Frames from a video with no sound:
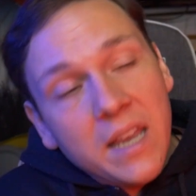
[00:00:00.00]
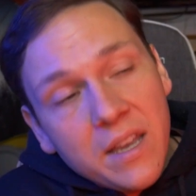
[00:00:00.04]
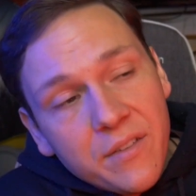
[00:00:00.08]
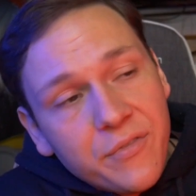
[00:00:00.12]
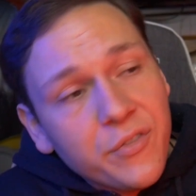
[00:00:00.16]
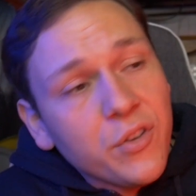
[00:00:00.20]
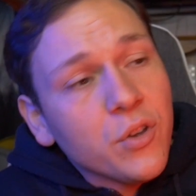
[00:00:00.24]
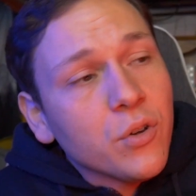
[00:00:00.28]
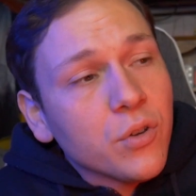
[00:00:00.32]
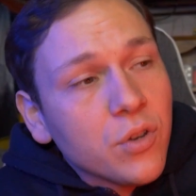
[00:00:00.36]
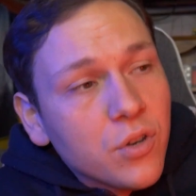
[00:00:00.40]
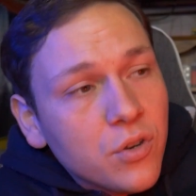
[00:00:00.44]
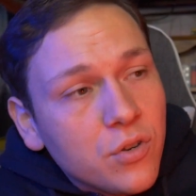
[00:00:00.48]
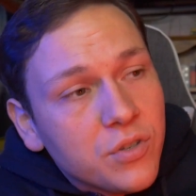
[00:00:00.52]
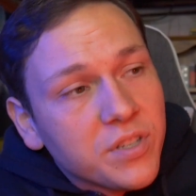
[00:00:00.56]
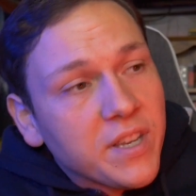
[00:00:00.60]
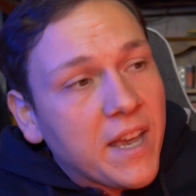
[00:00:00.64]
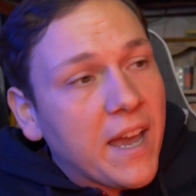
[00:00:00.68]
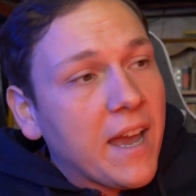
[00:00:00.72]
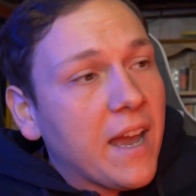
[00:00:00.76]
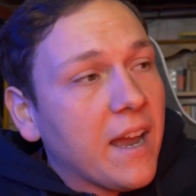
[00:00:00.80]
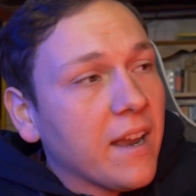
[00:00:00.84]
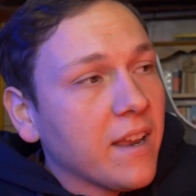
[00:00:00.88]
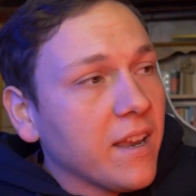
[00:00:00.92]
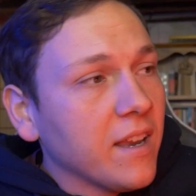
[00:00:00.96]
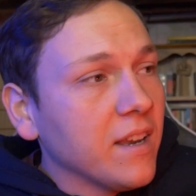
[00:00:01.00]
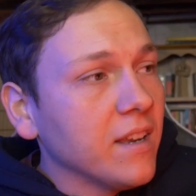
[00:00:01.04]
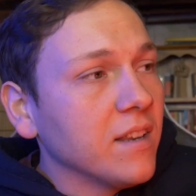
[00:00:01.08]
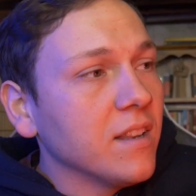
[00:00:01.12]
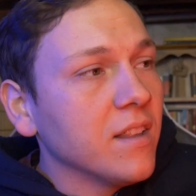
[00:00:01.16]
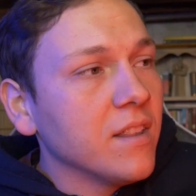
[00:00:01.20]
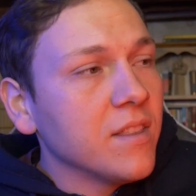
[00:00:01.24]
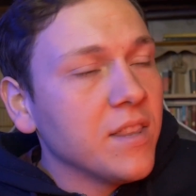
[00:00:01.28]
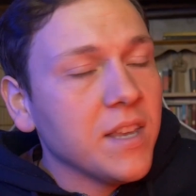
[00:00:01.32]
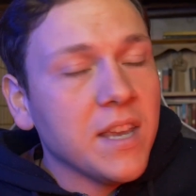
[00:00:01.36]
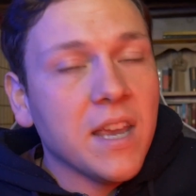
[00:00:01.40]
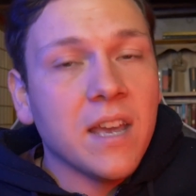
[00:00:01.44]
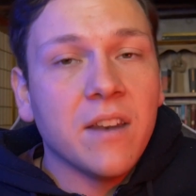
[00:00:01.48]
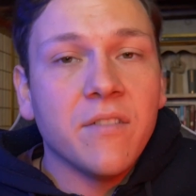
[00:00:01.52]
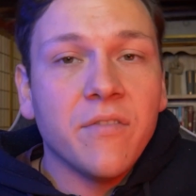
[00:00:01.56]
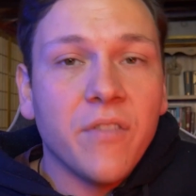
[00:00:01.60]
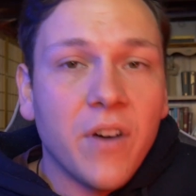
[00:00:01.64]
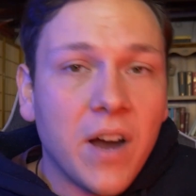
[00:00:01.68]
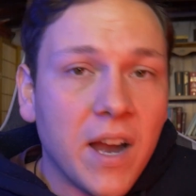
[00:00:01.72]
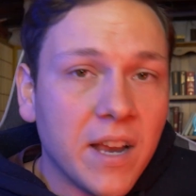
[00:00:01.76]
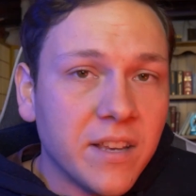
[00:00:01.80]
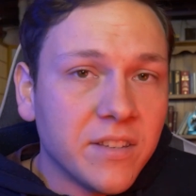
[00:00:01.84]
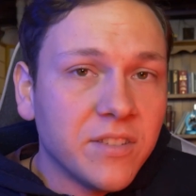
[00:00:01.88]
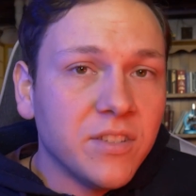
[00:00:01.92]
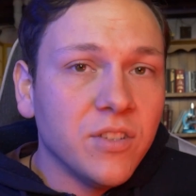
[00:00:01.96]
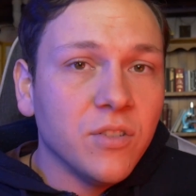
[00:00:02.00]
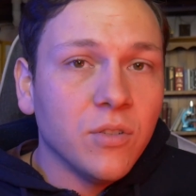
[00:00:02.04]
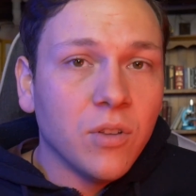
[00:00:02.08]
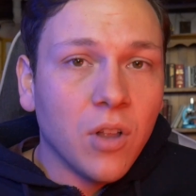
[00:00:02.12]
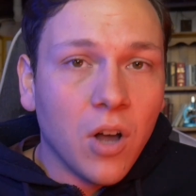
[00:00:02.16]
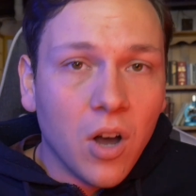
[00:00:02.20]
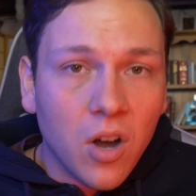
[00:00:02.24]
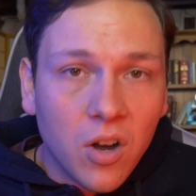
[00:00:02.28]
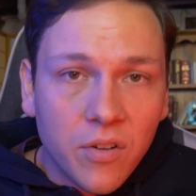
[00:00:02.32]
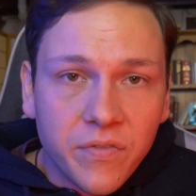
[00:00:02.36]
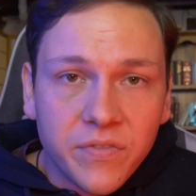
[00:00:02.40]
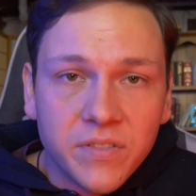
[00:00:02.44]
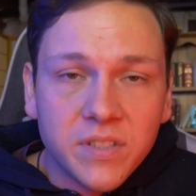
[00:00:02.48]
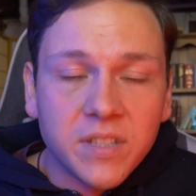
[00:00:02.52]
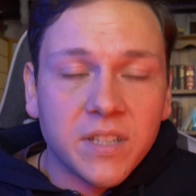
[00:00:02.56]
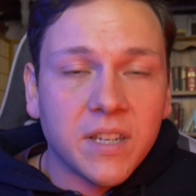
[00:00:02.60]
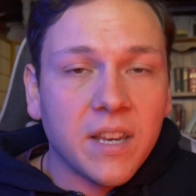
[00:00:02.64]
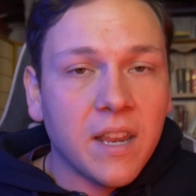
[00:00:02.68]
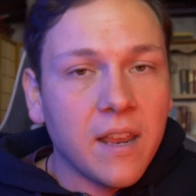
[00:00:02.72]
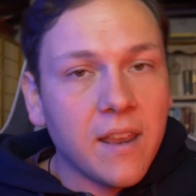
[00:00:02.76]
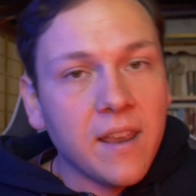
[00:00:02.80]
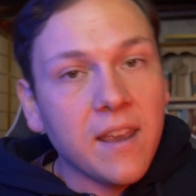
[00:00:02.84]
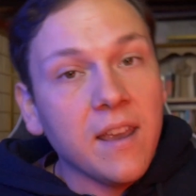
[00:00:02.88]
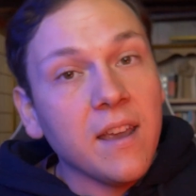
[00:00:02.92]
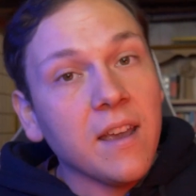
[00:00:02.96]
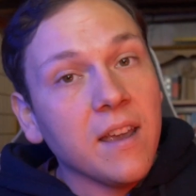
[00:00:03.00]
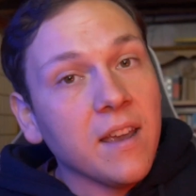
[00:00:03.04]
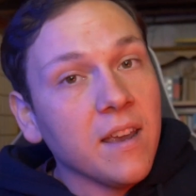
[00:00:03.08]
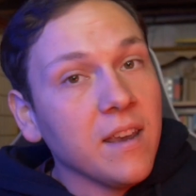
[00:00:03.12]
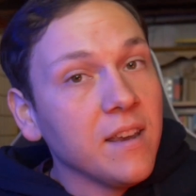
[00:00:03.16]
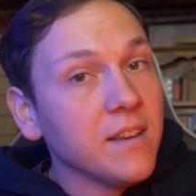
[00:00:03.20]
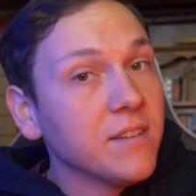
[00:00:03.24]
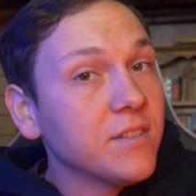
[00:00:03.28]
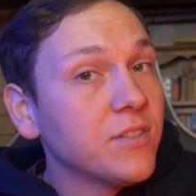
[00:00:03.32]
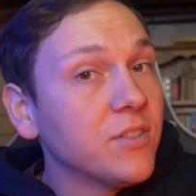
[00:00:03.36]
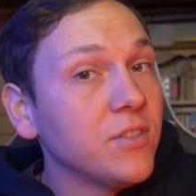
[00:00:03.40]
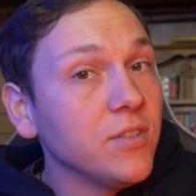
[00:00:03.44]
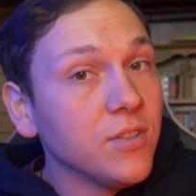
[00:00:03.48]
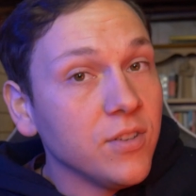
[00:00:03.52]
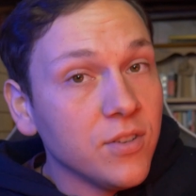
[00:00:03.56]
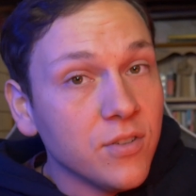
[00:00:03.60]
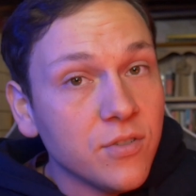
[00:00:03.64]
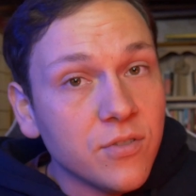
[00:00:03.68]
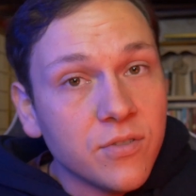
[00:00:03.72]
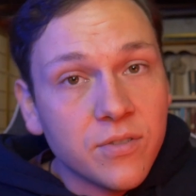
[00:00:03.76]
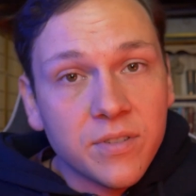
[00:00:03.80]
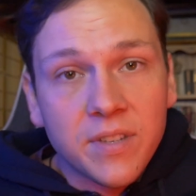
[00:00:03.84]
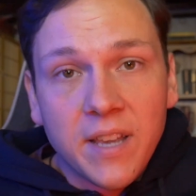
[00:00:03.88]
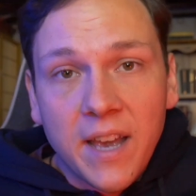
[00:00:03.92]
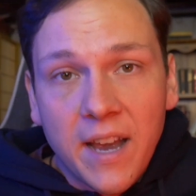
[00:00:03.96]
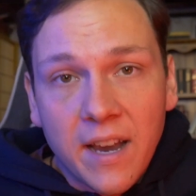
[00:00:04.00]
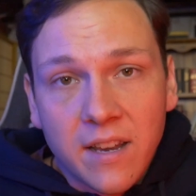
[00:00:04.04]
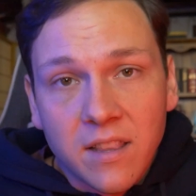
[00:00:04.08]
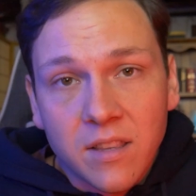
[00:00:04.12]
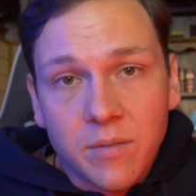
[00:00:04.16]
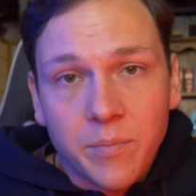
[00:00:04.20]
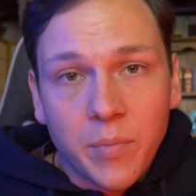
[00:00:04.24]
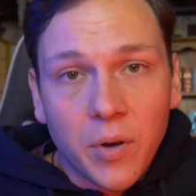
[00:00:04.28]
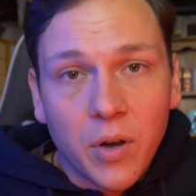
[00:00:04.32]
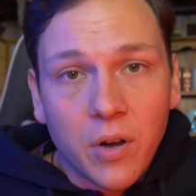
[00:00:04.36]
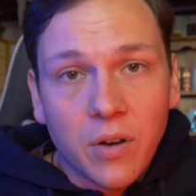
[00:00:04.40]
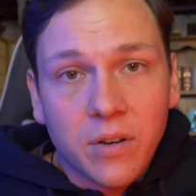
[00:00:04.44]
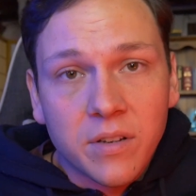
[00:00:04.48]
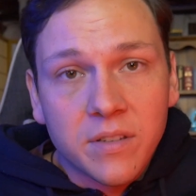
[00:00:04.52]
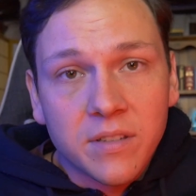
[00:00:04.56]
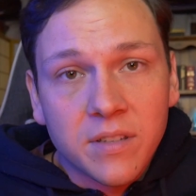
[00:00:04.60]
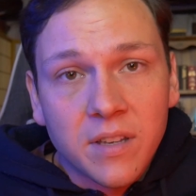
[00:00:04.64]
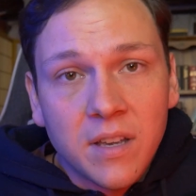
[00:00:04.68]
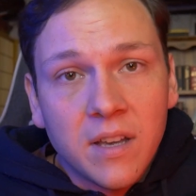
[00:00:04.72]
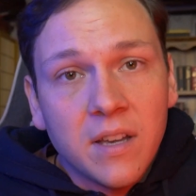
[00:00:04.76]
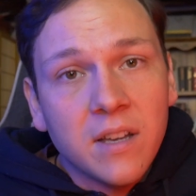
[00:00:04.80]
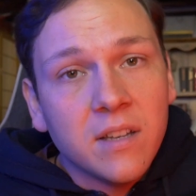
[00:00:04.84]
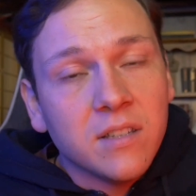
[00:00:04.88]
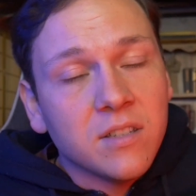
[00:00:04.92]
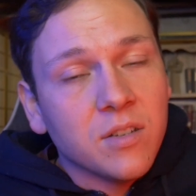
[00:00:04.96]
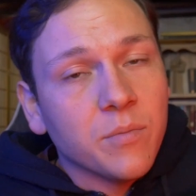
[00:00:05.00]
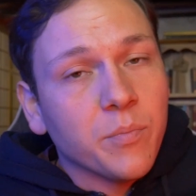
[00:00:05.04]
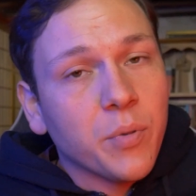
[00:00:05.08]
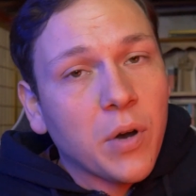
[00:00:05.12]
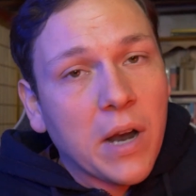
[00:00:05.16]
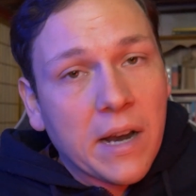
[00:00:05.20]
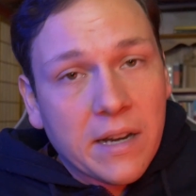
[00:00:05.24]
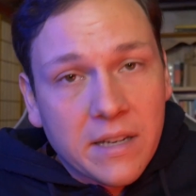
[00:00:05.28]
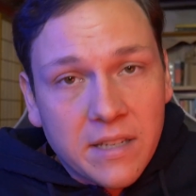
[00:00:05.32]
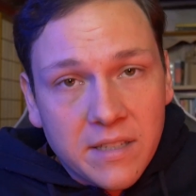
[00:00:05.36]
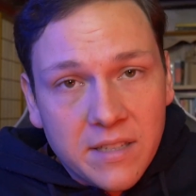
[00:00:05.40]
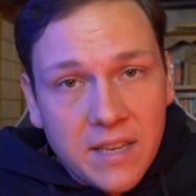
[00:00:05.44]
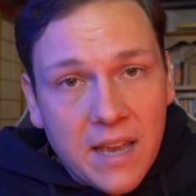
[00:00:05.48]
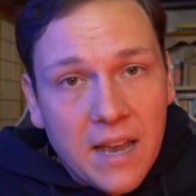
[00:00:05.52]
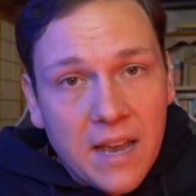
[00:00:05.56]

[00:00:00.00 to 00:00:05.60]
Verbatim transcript: If you're new to hacking, the advice you'll often hear is to use Hack the Box to practice